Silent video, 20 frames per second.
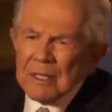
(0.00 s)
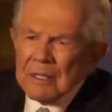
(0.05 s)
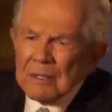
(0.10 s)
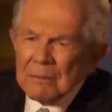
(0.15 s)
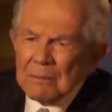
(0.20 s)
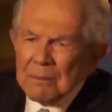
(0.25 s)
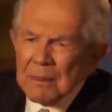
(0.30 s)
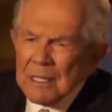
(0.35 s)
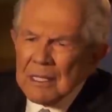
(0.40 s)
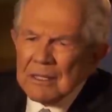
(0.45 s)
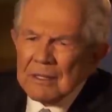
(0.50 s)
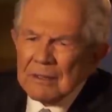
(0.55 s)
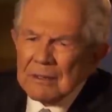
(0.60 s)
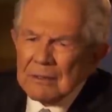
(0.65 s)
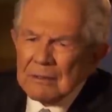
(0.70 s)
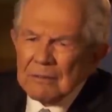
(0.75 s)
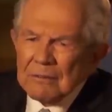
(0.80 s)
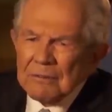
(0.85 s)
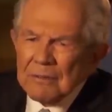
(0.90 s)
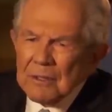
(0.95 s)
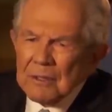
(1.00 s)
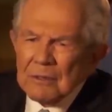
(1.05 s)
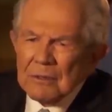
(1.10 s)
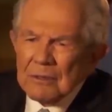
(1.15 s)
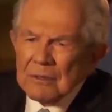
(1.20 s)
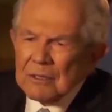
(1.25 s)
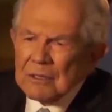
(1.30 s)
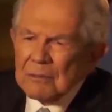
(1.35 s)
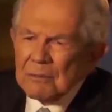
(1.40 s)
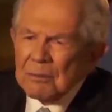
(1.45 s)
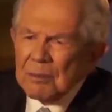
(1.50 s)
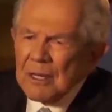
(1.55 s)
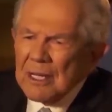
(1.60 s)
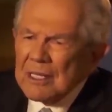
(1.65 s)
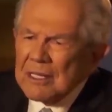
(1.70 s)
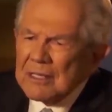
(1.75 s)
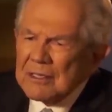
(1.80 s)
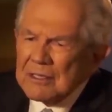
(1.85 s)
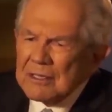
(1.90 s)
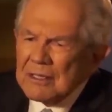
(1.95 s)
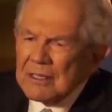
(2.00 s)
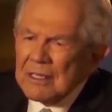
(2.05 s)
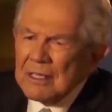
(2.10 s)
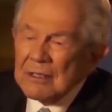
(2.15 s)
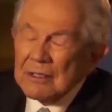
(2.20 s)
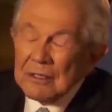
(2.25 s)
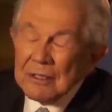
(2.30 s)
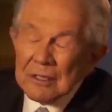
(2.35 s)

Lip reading: even in his last moments.